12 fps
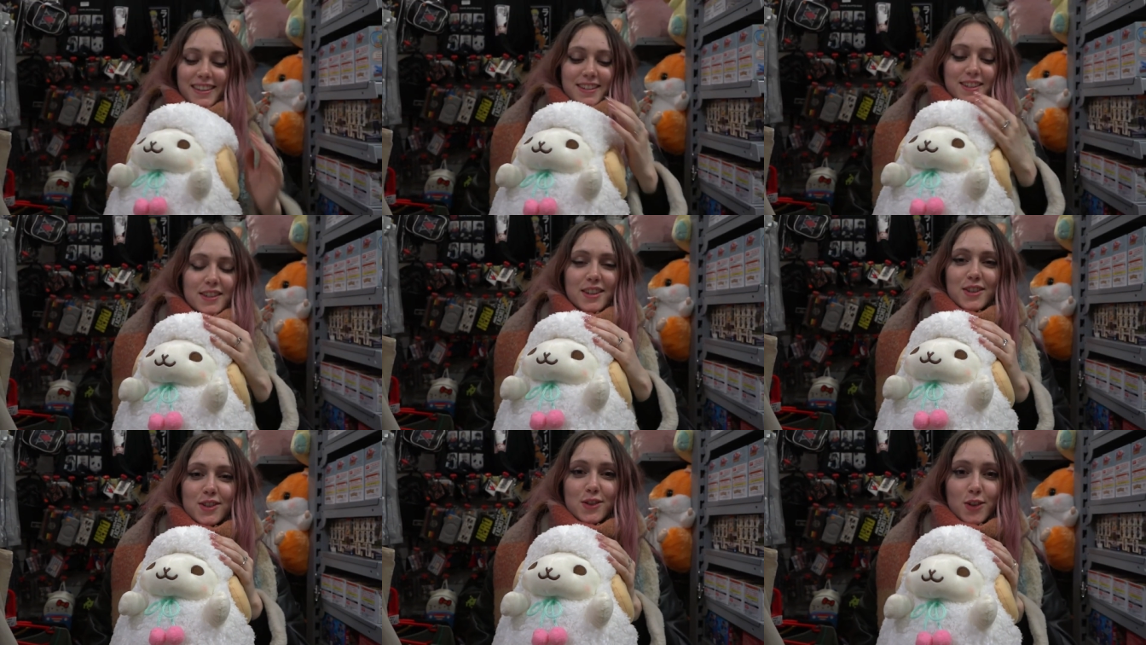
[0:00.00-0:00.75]
This is the
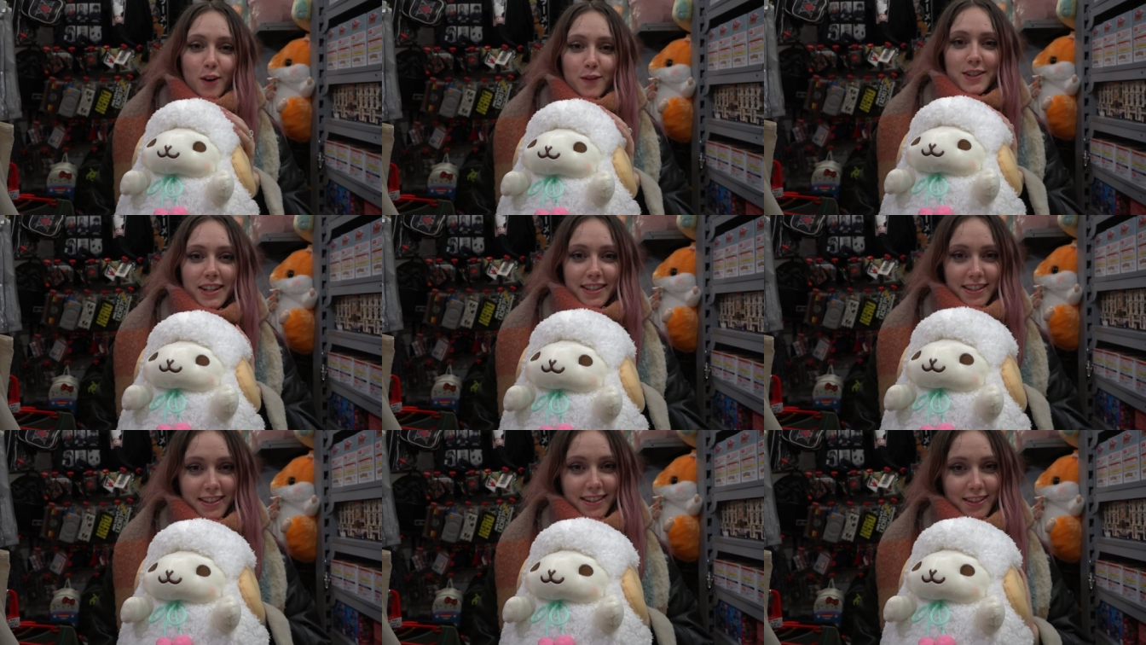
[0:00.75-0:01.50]

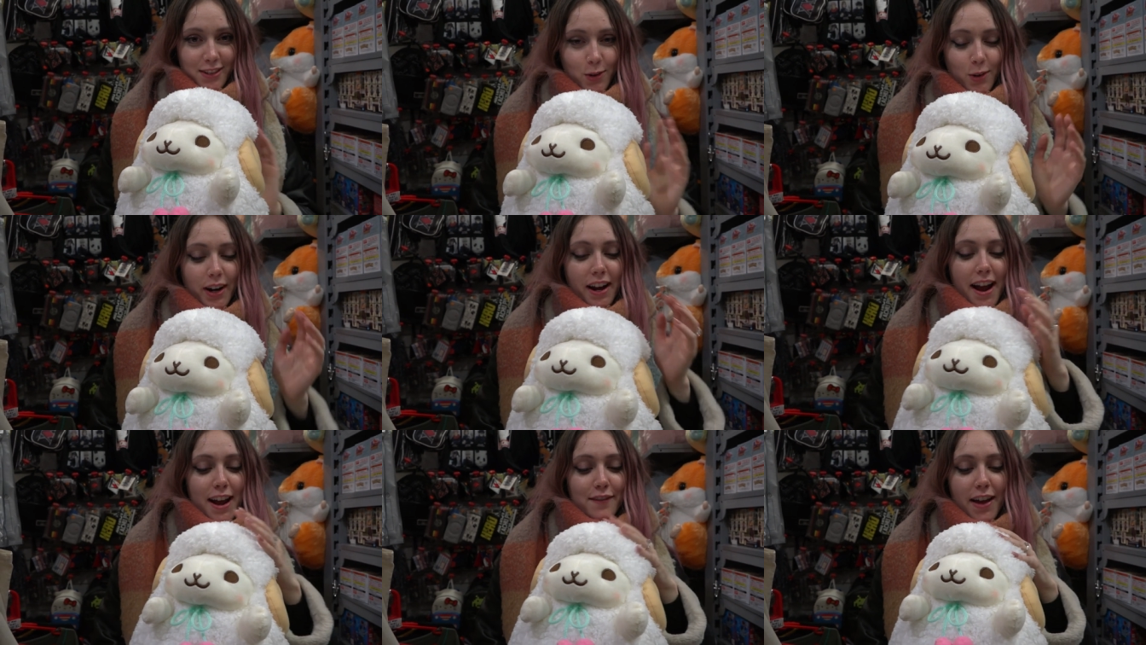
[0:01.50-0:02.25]
softest toy
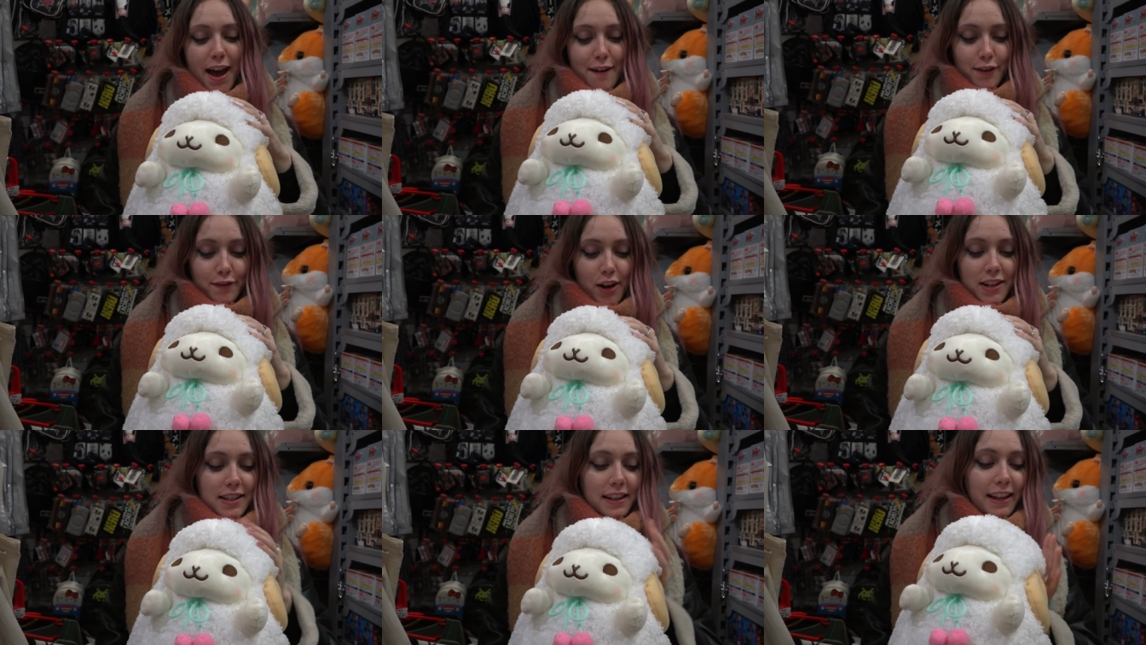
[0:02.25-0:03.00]
I've ever.
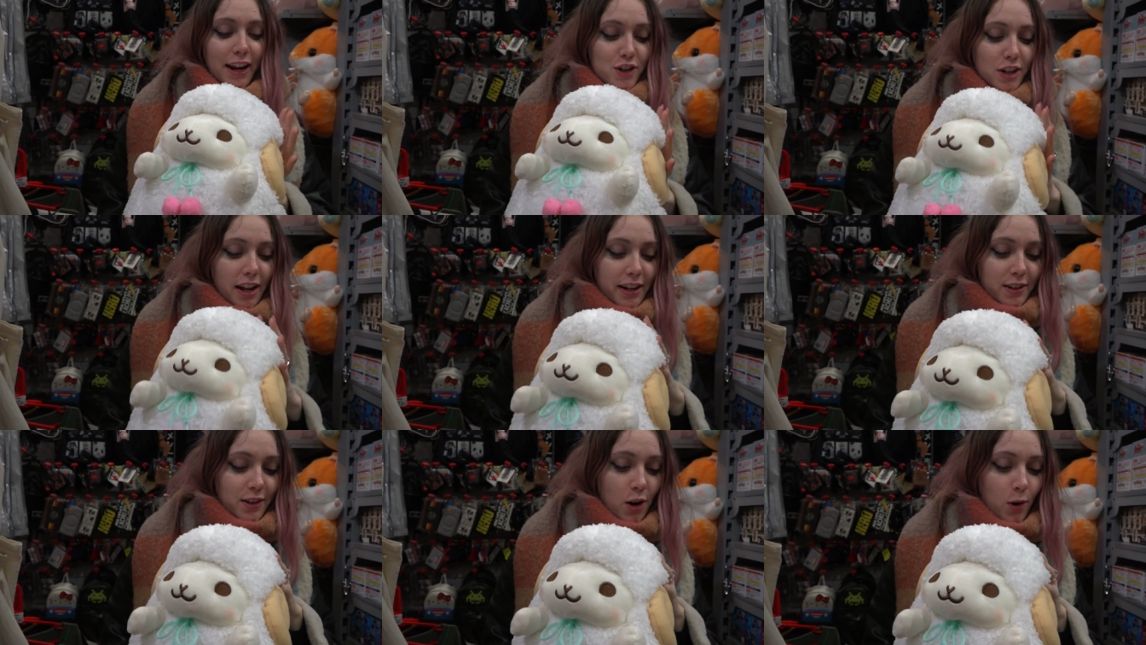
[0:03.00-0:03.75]
It's literally like
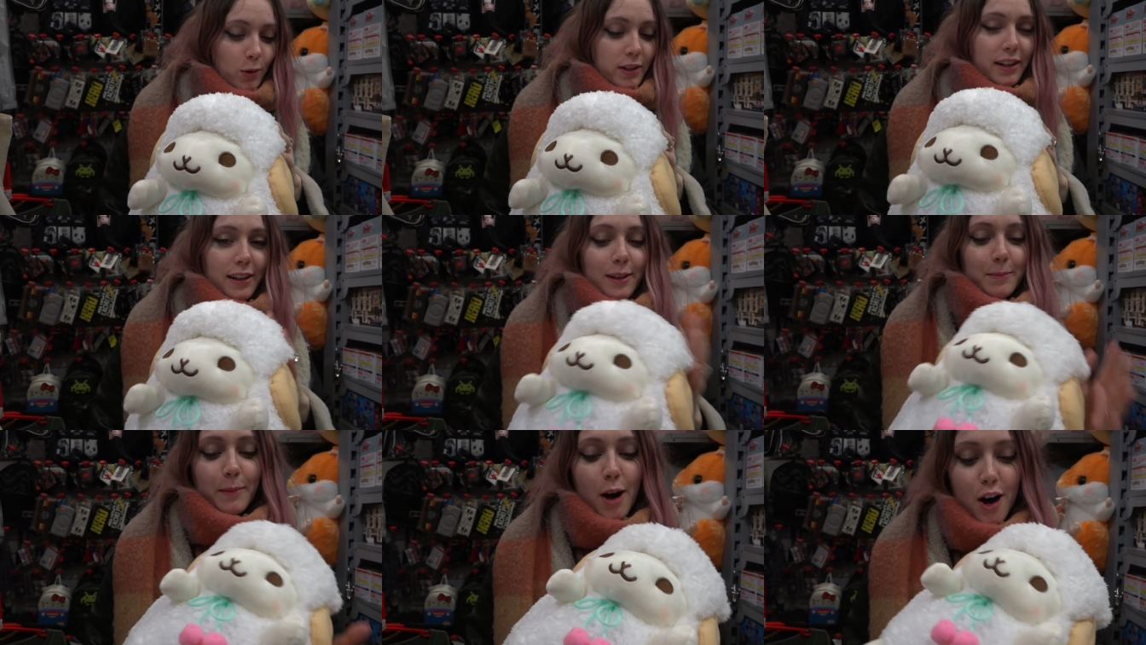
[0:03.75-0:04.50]
holding
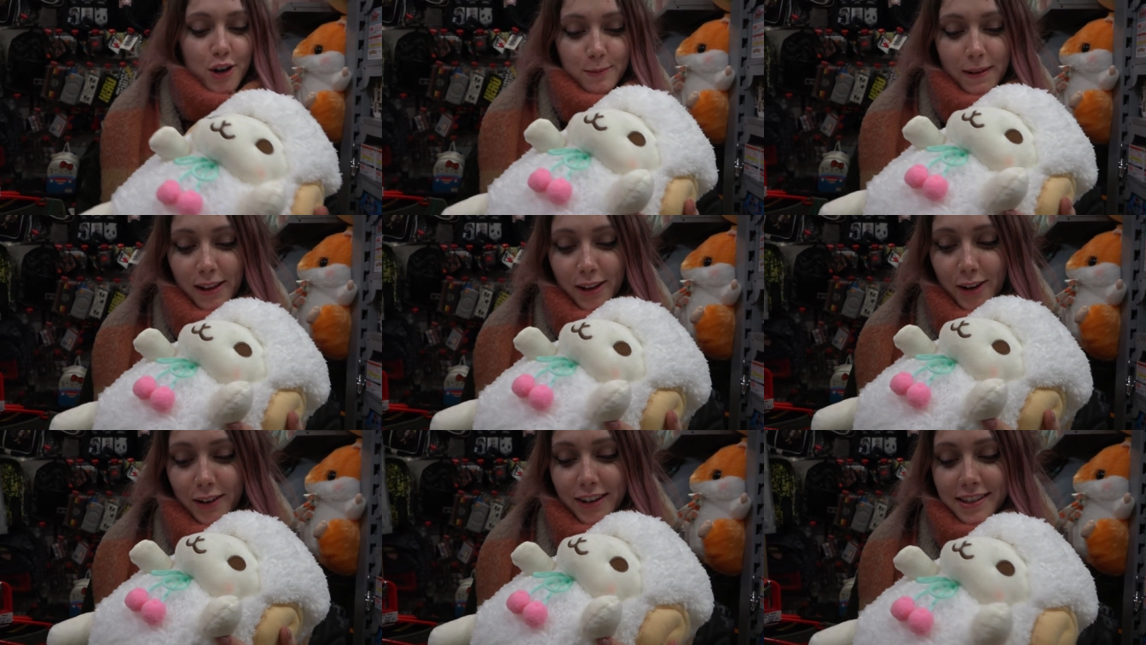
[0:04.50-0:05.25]
a marshmallow.
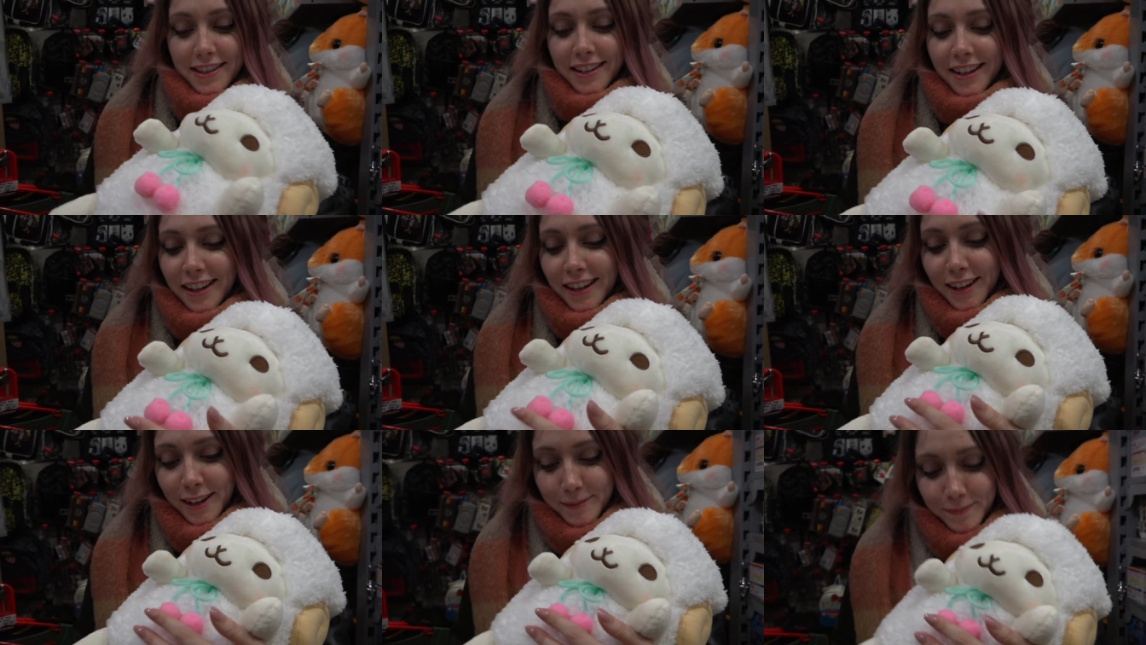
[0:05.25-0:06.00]
It's
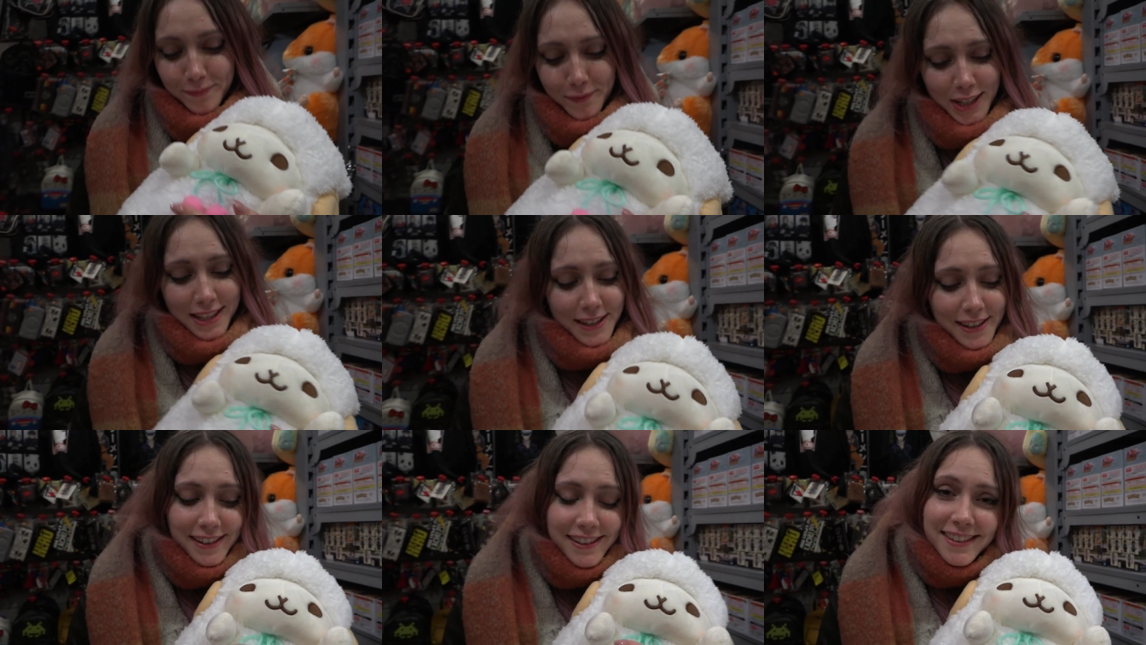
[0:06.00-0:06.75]

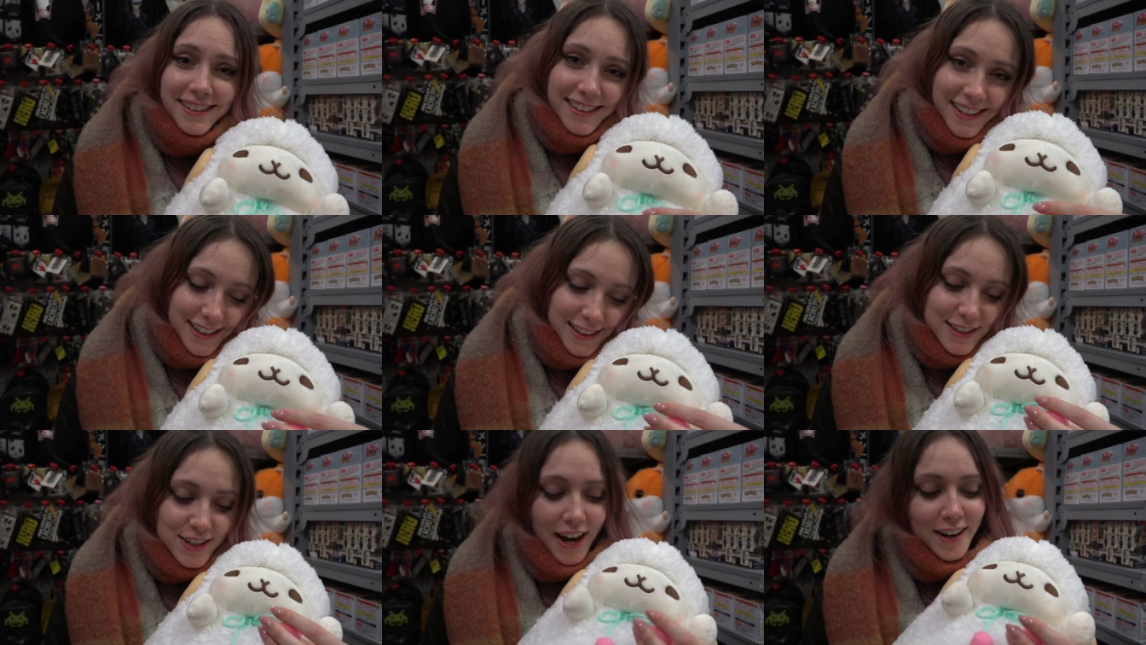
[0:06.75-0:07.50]

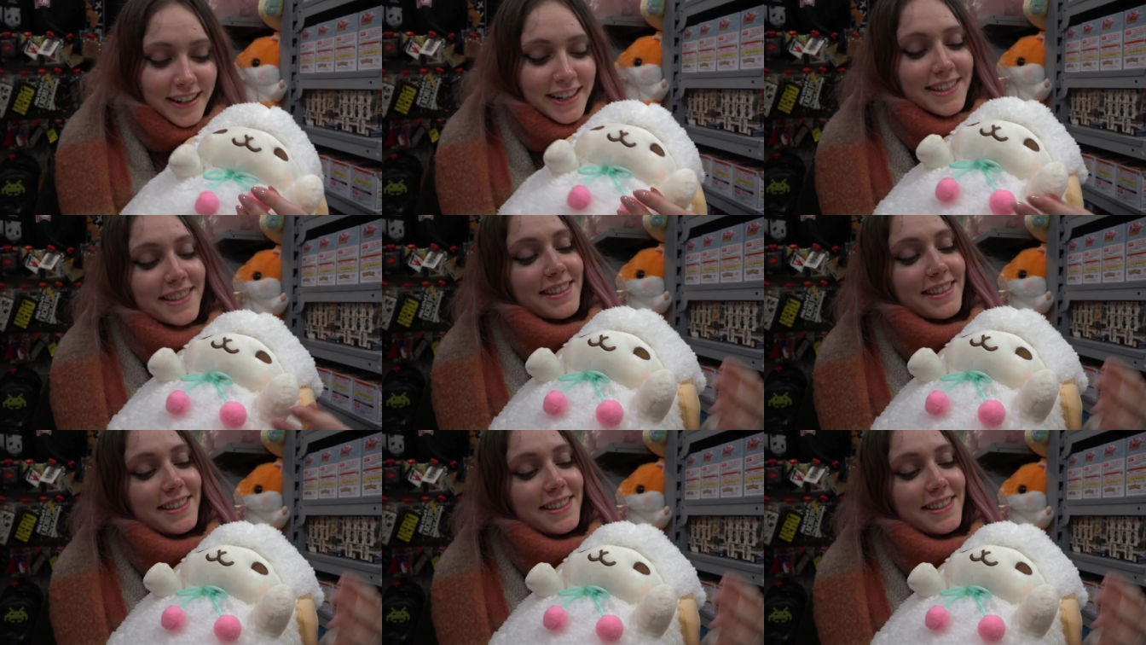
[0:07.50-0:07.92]
little cherries.